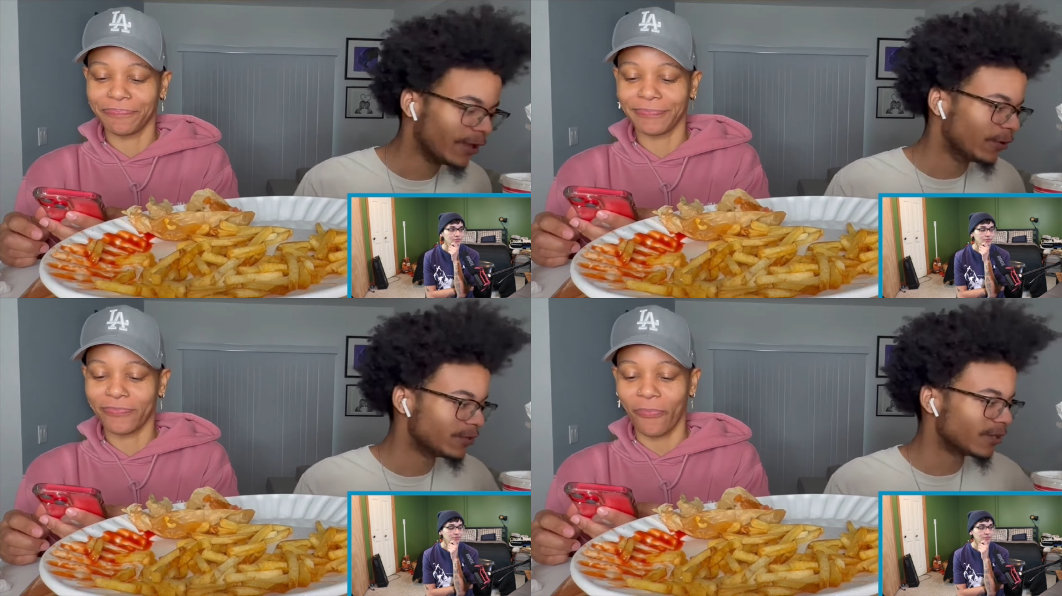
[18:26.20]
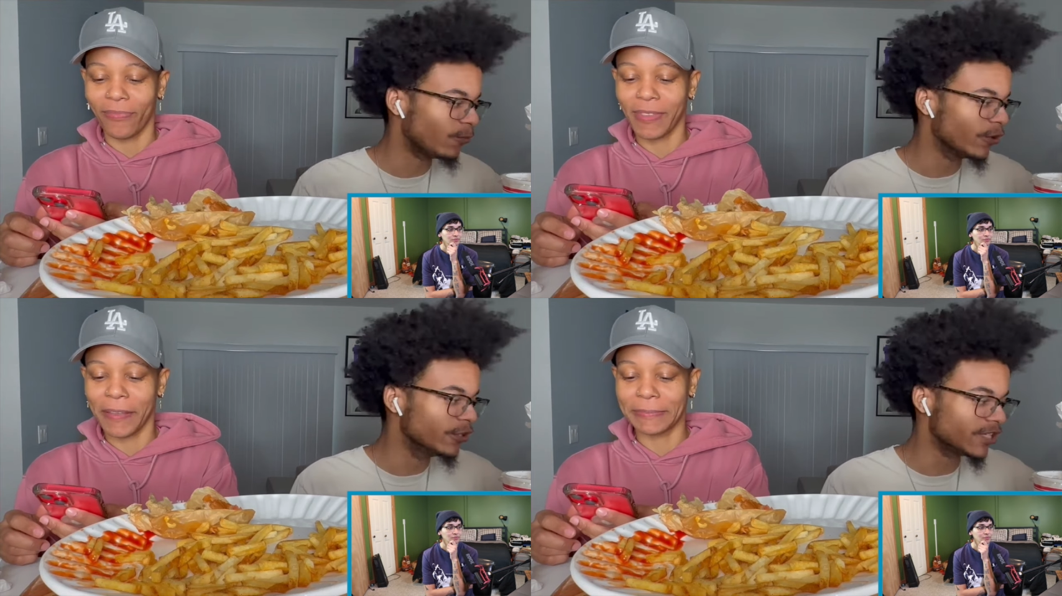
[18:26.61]
Speaker 1: don't know, some
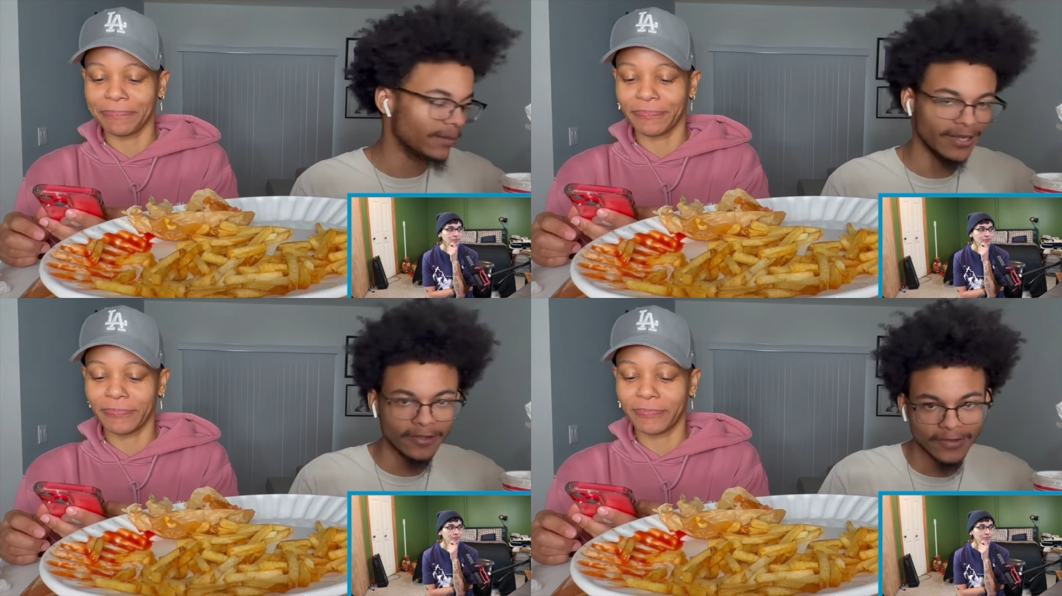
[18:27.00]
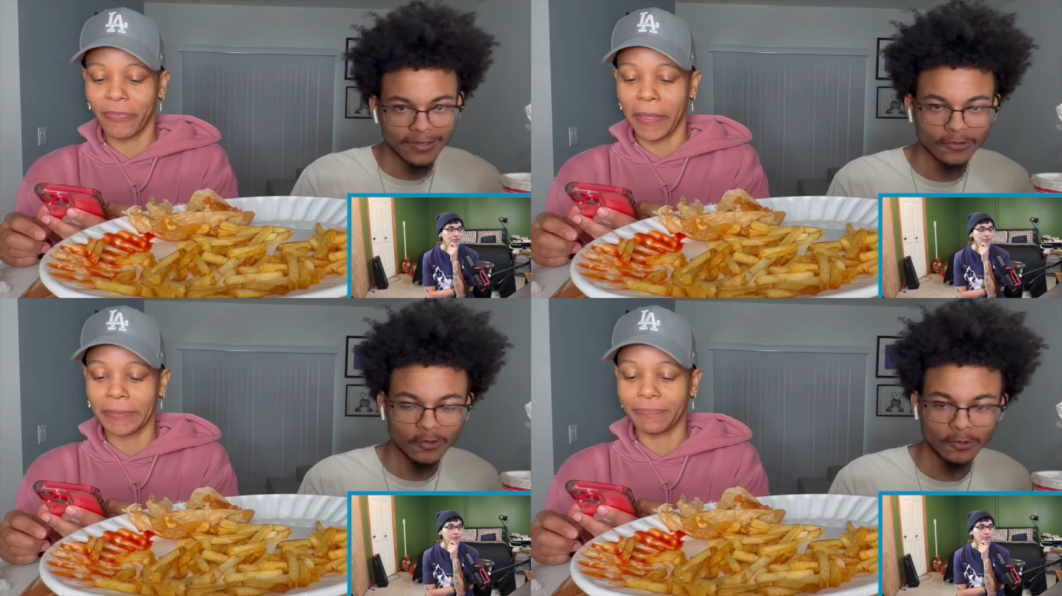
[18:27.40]
word you said, but yeah, that
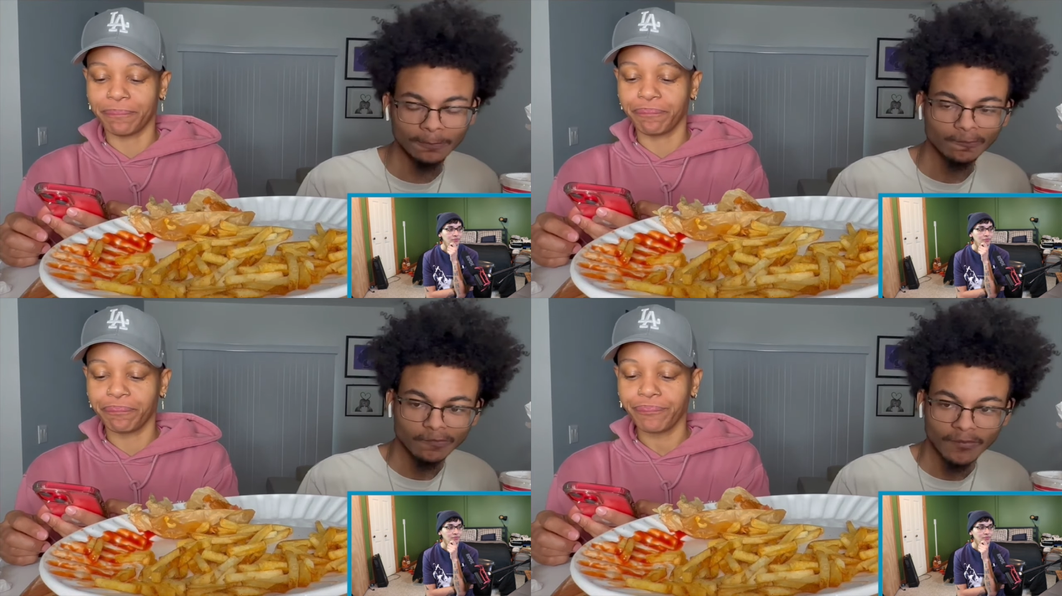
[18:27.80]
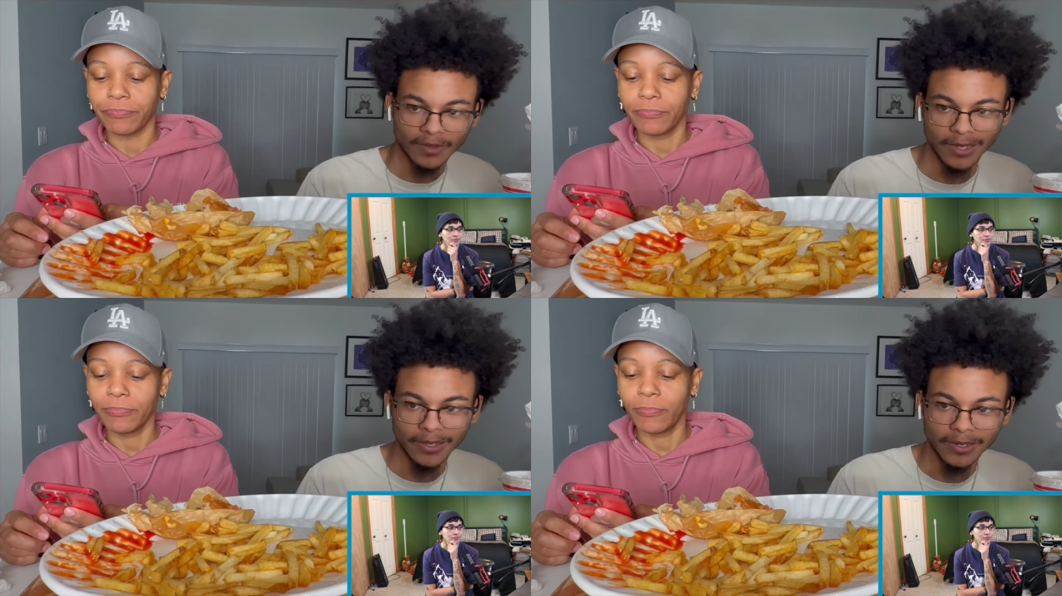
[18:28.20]
was cool.
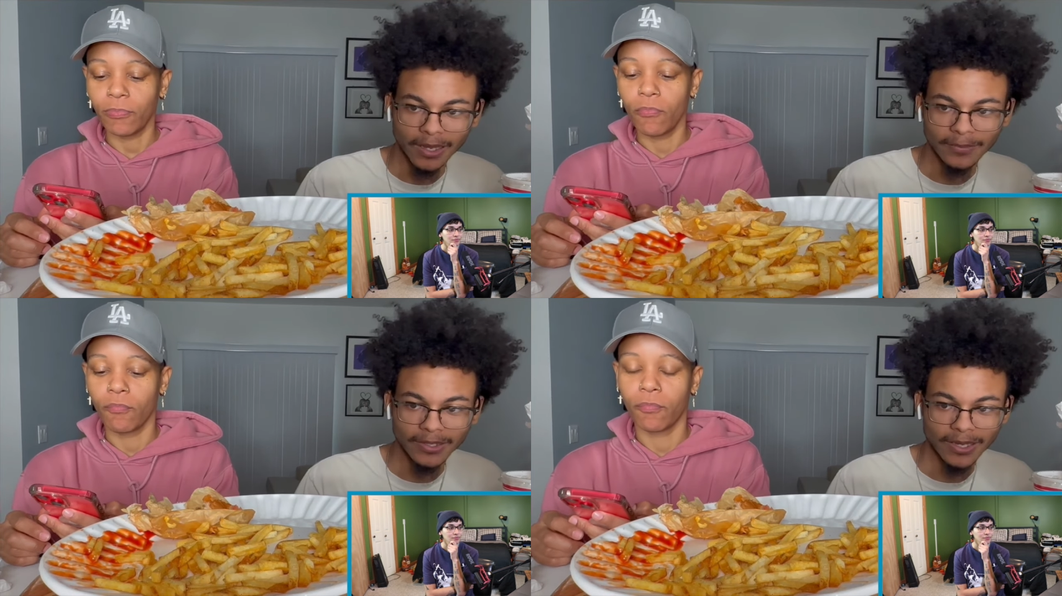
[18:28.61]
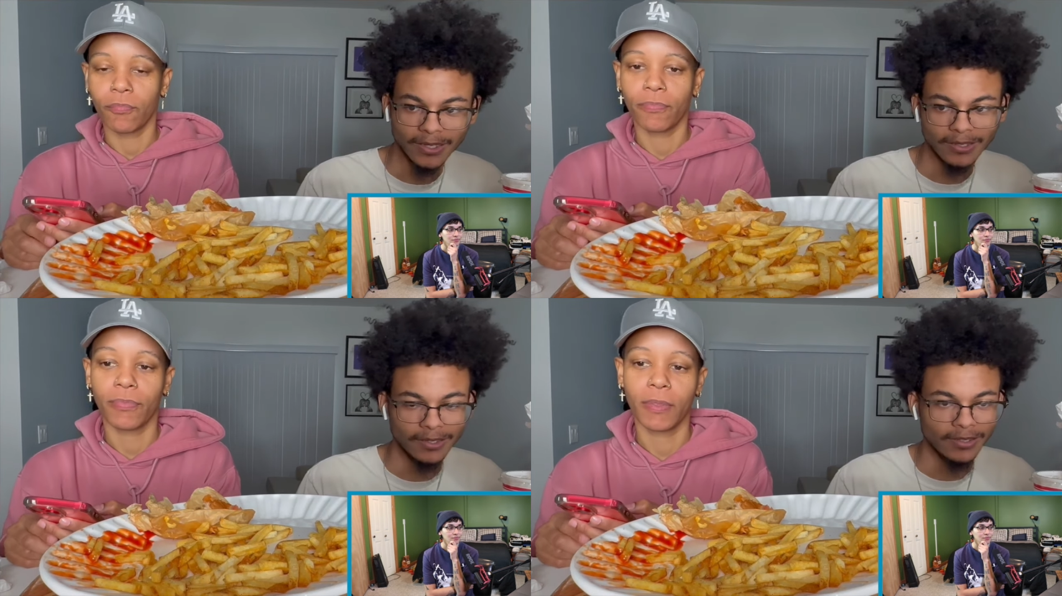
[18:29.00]
And I mean,
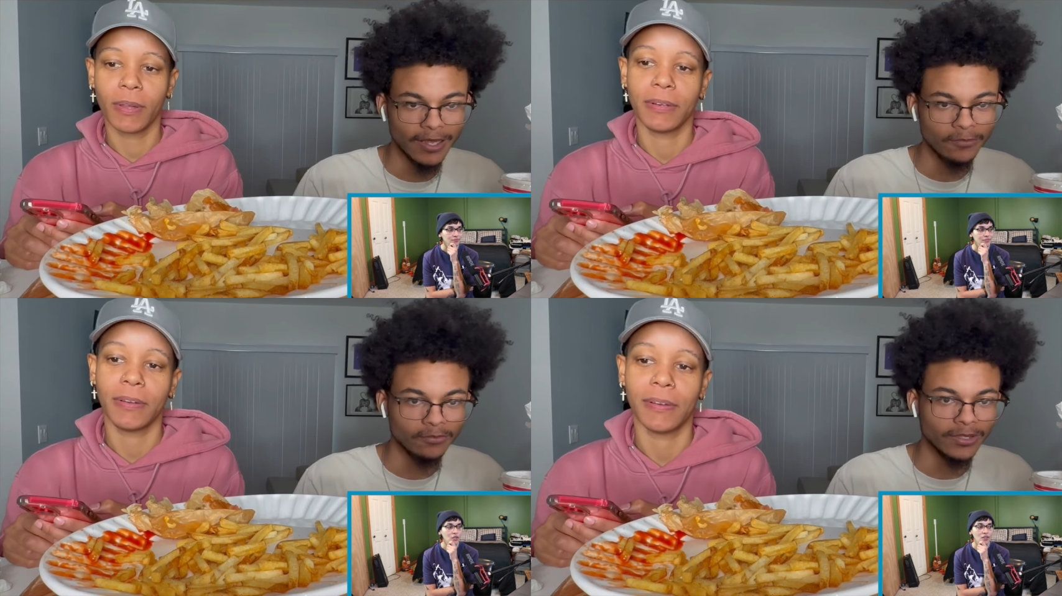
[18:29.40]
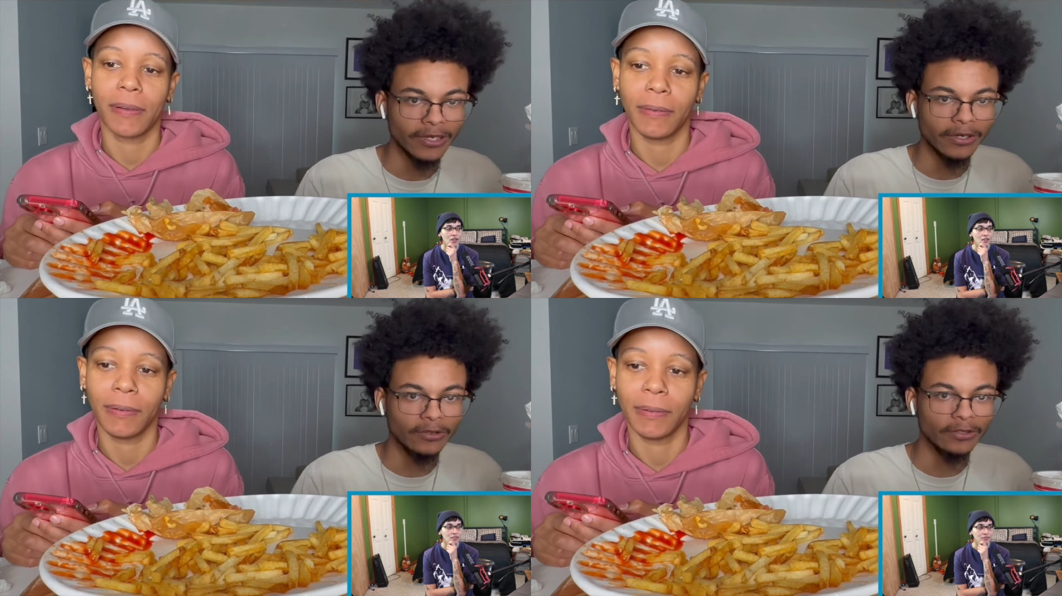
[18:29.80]
I, I don't
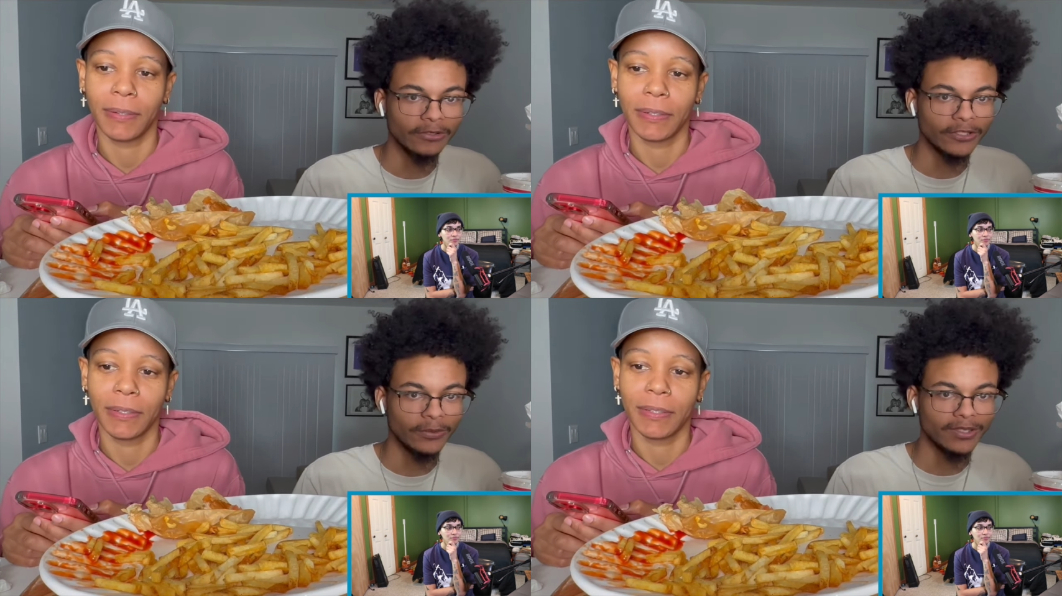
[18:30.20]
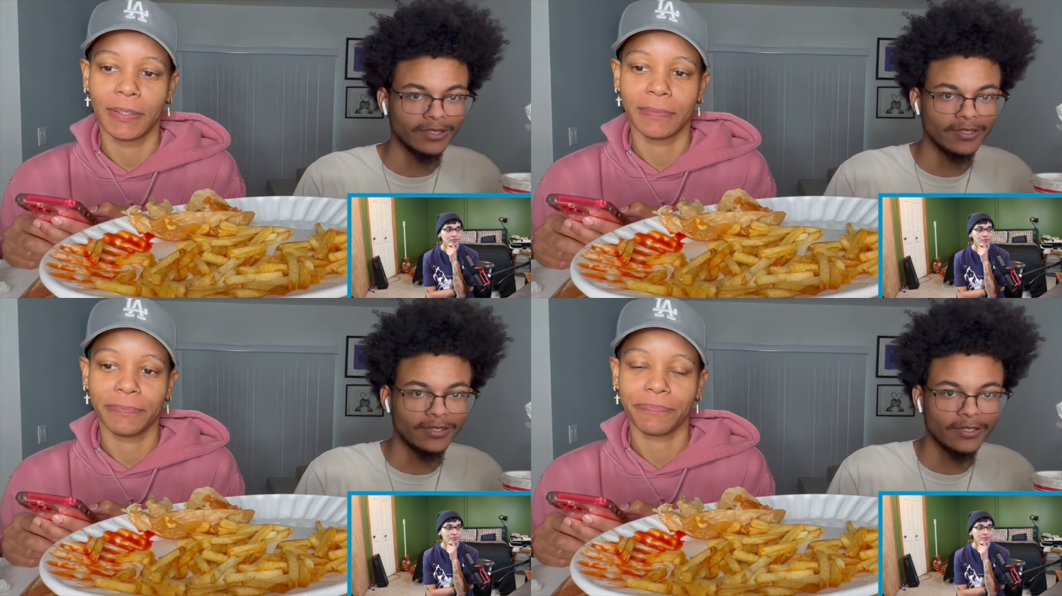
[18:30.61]
okay. care how long she waits. That's
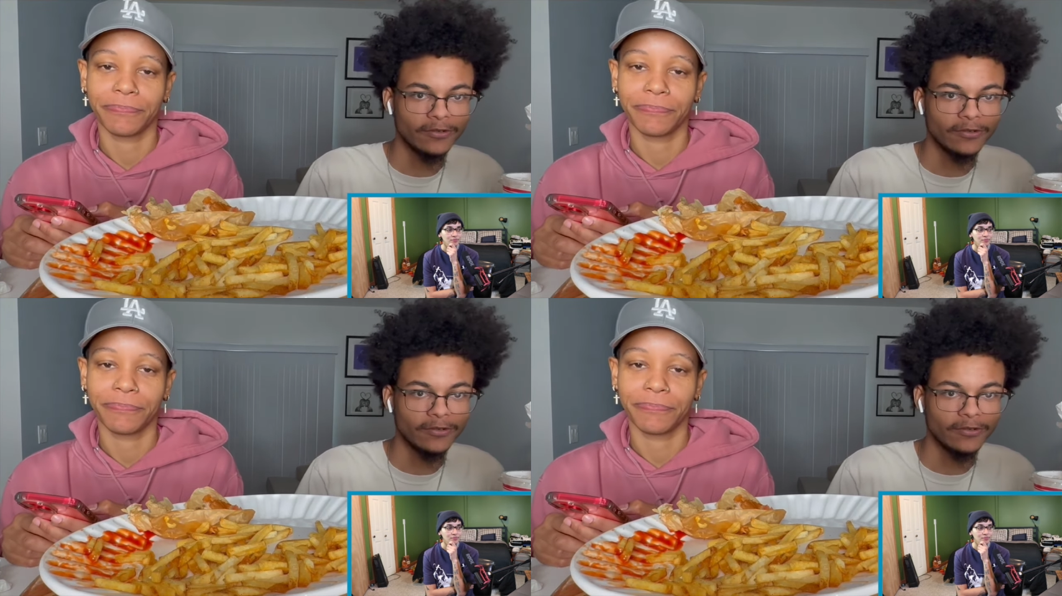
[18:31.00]
nothing to